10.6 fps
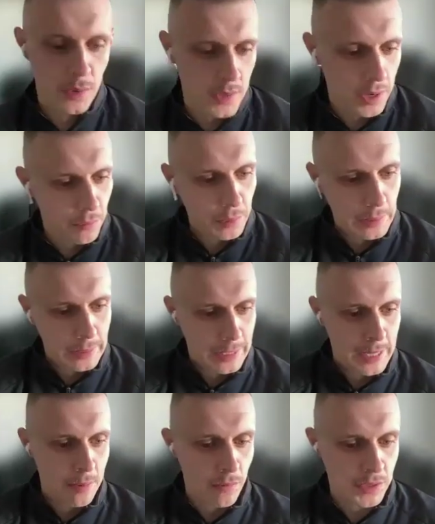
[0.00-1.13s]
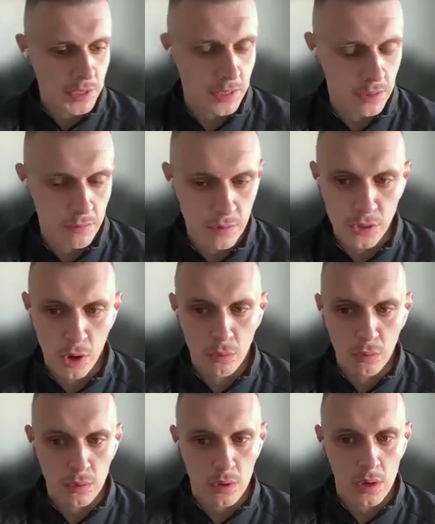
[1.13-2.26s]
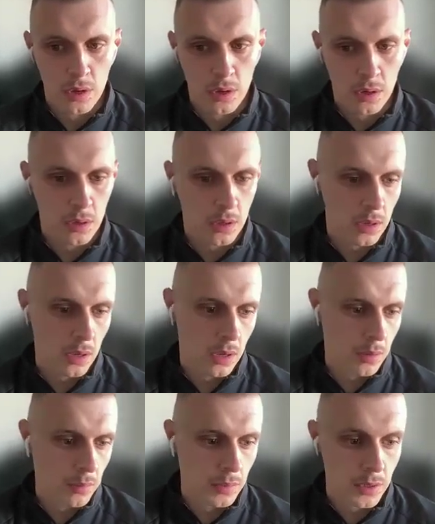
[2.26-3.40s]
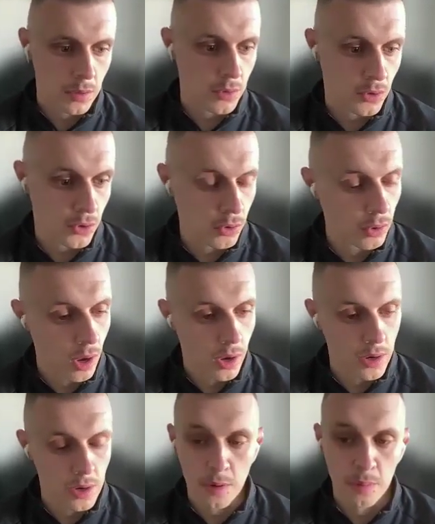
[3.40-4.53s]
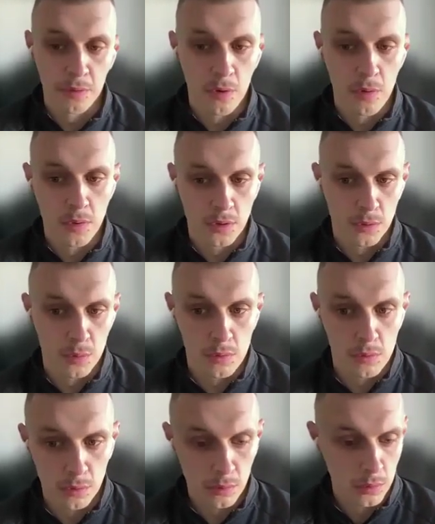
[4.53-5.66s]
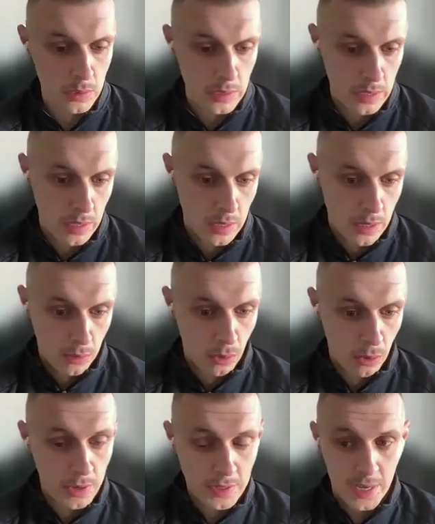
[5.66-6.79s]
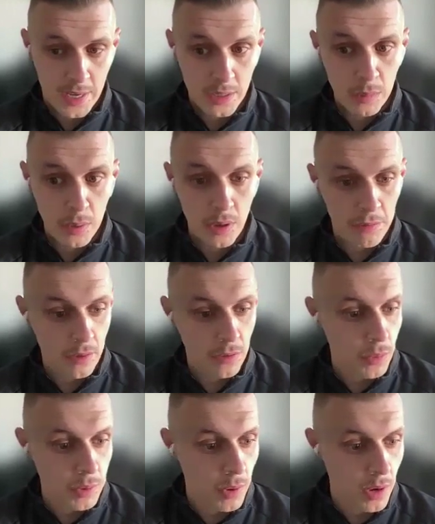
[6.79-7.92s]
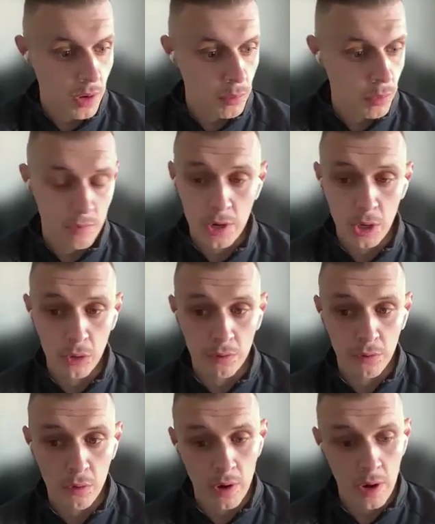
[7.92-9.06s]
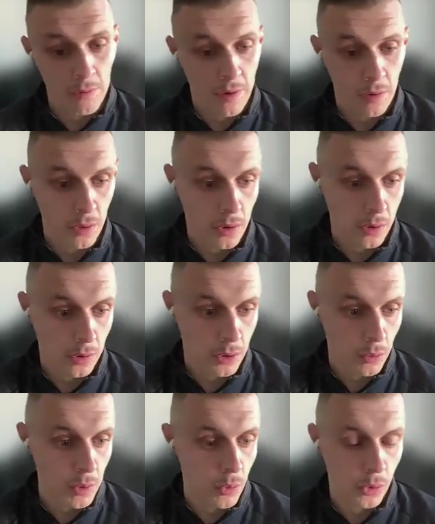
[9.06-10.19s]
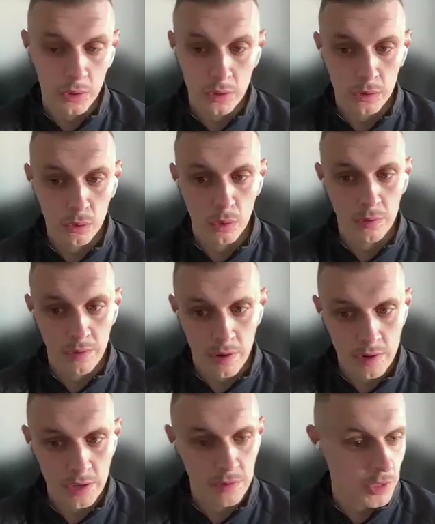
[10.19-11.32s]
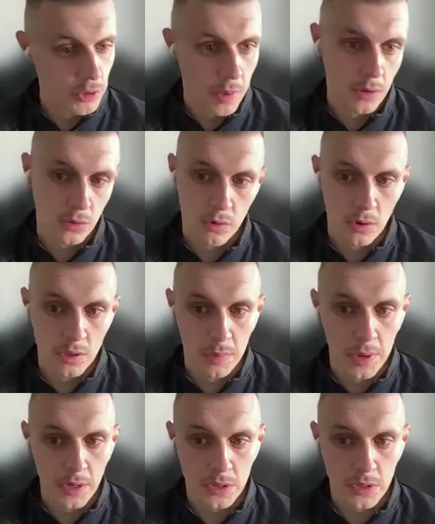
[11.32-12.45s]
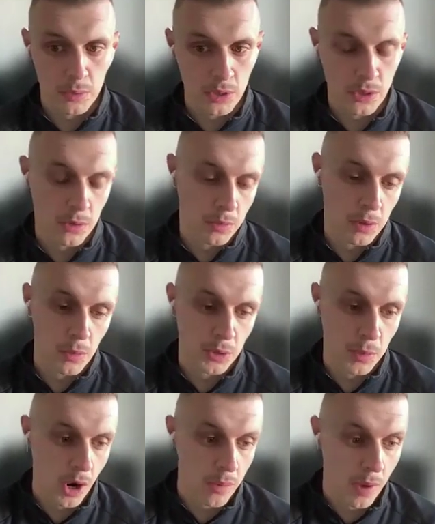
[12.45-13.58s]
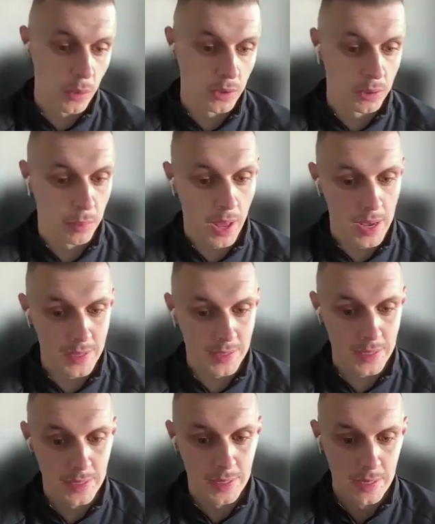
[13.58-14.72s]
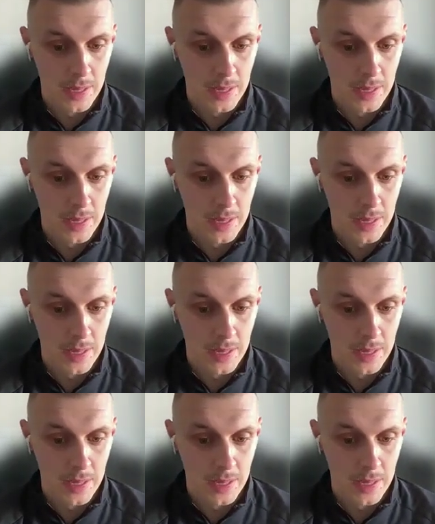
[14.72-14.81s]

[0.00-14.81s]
positive. Obviously, the result, the in terms of the scoreline and the performance, were all in tandem. I felt that we were really good for it. I felt that we won all of our individual battles across the pitch, which is something we spoke about with the players in